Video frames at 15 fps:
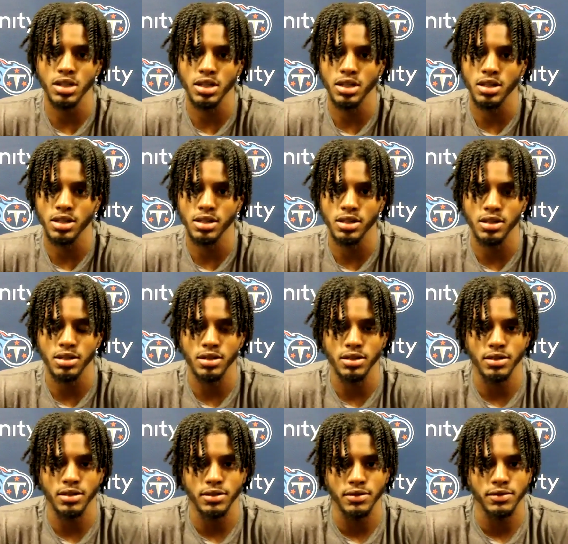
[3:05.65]

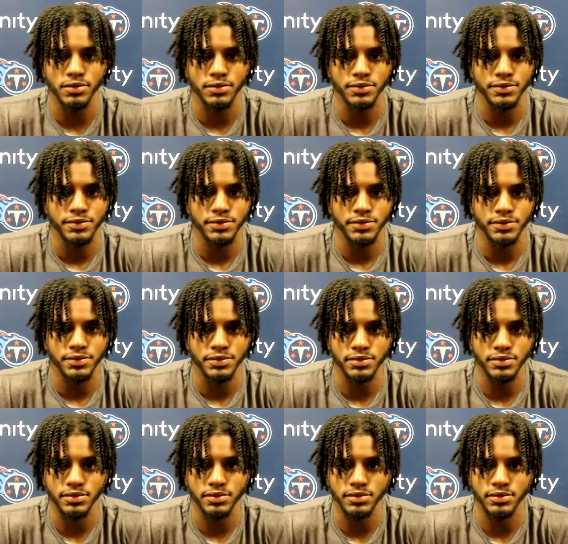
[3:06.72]

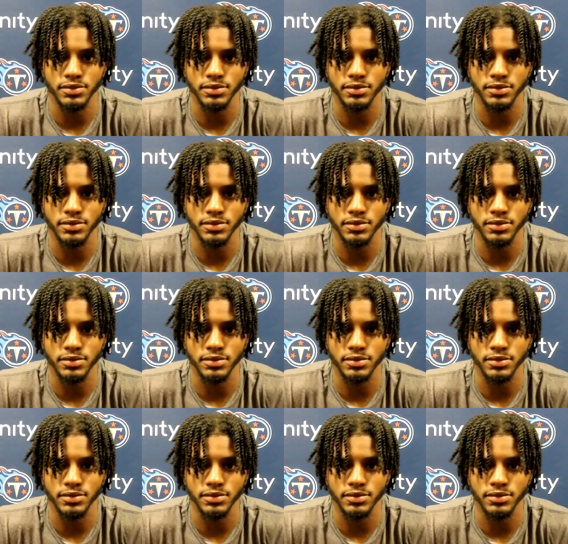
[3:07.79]
[no speech]